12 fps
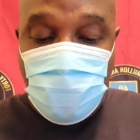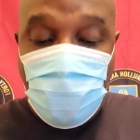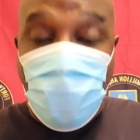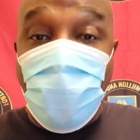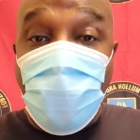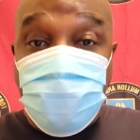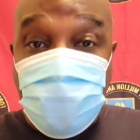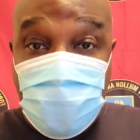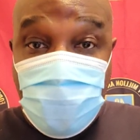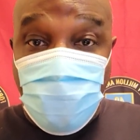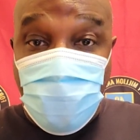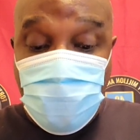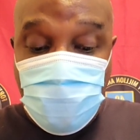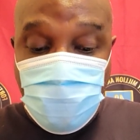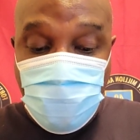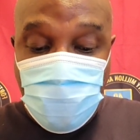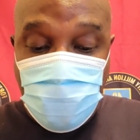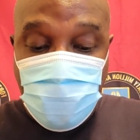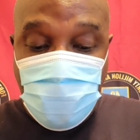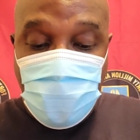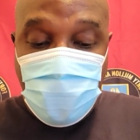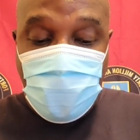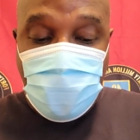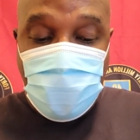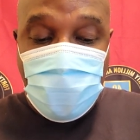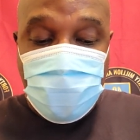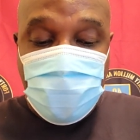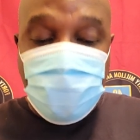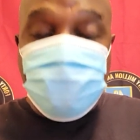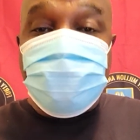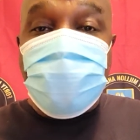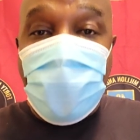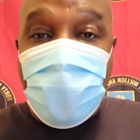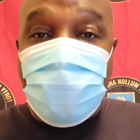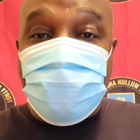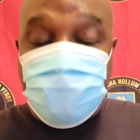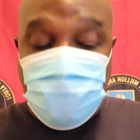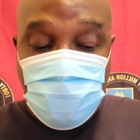on camera and the attacks